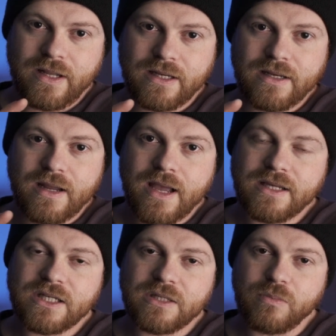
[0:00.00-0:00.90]
a
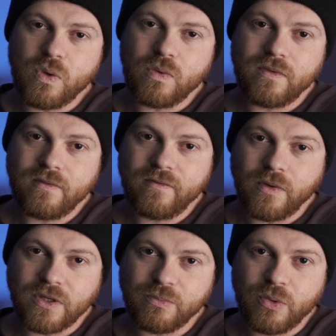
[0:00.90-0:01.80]
nice smooth
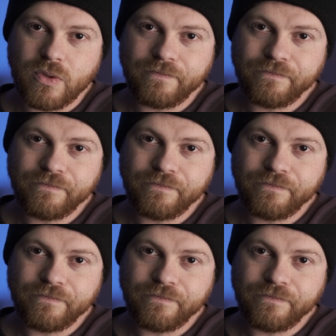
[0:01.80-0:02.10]
focus pull.